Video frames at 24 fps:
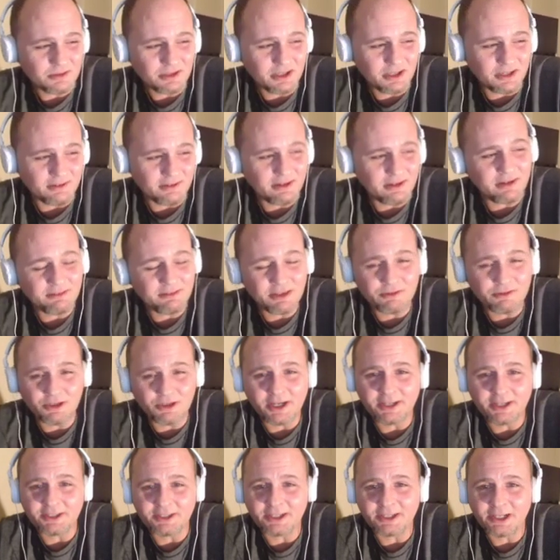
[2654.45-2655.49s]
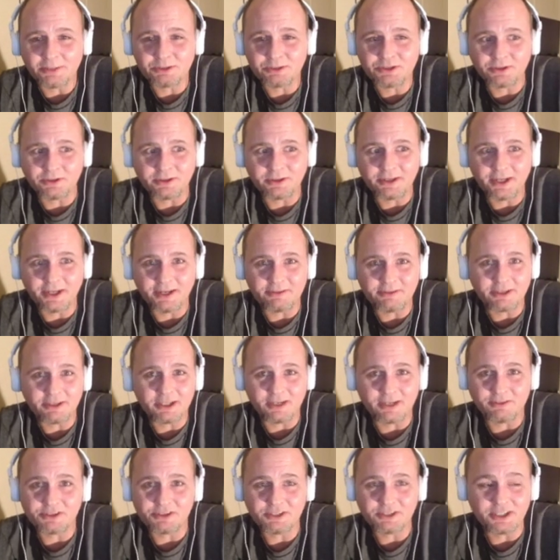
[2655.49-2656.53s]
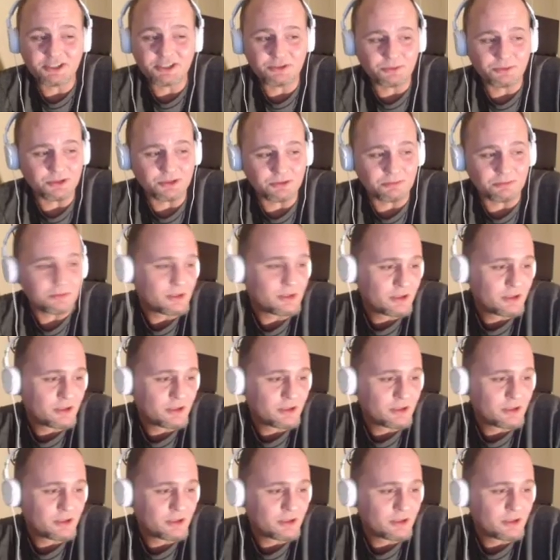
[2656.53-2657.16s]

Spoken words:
I've never had that opportunity to have that conversation with him.